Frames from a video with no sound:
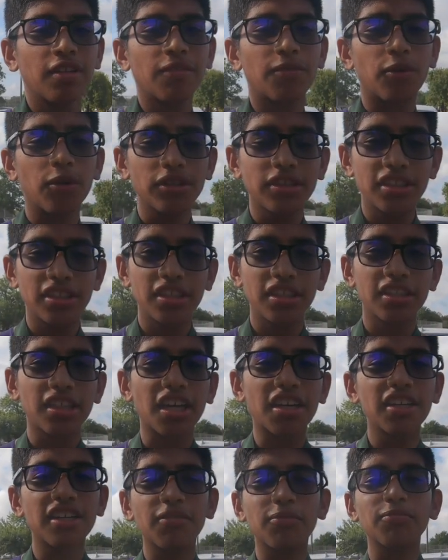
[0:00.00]
14th. I
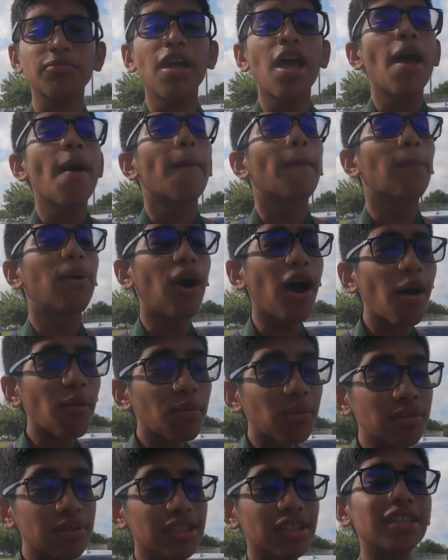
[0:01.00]
could
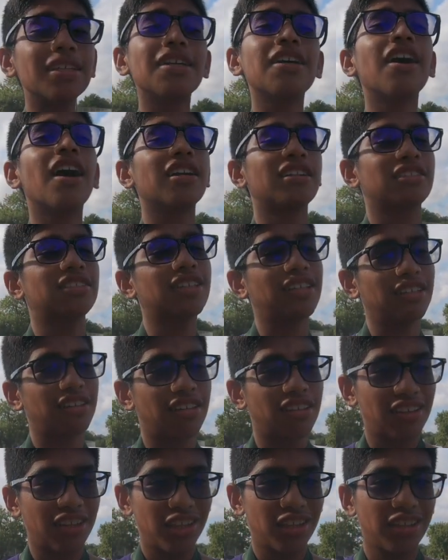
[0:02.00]
probably got in 10th.
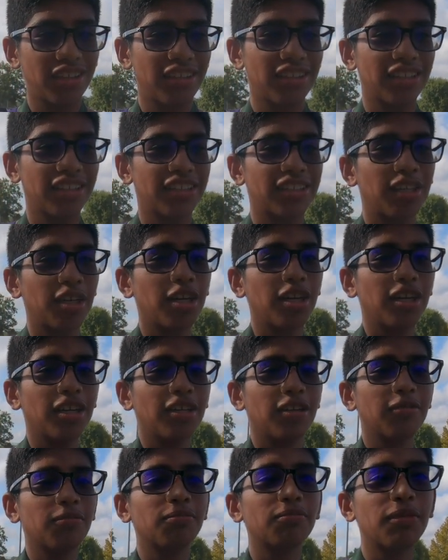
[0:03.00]

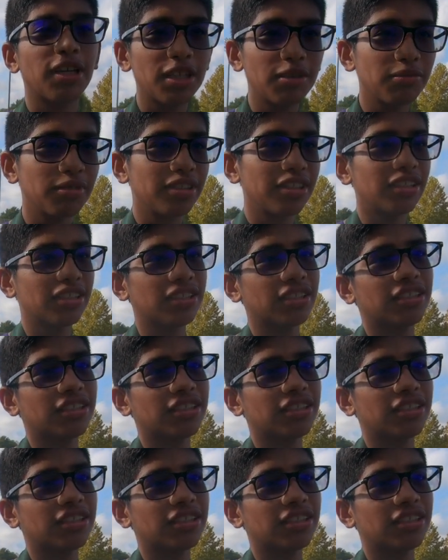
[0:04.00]
Maybe.